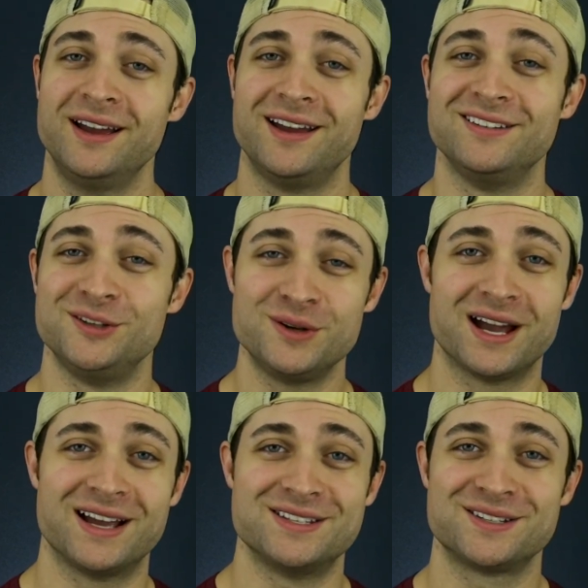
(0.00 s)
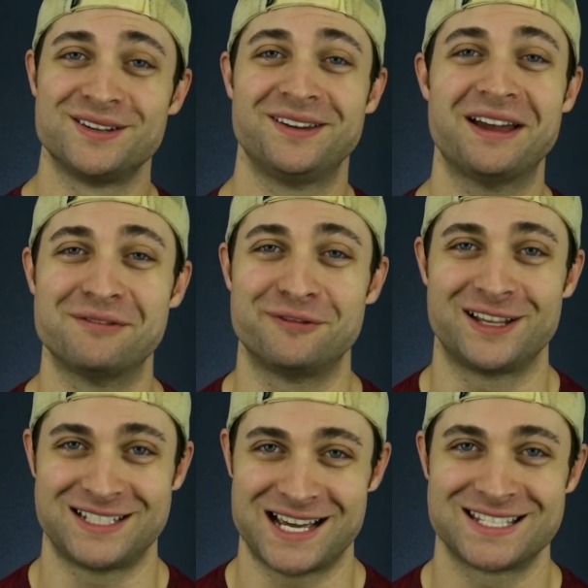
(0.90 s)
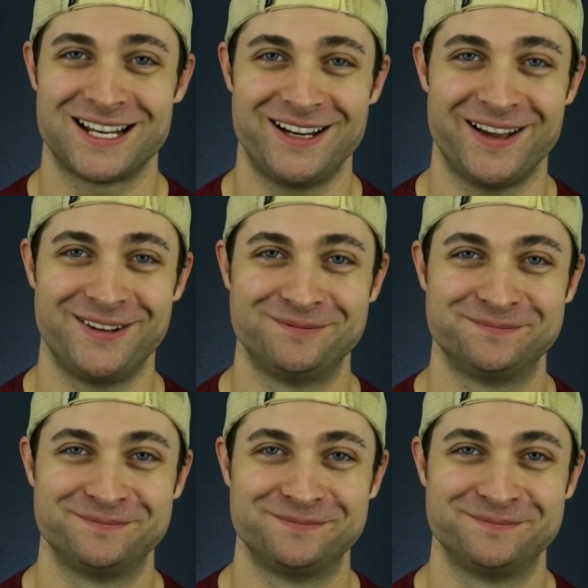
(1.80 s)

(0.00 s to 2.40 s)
And you guys have a fantastic day.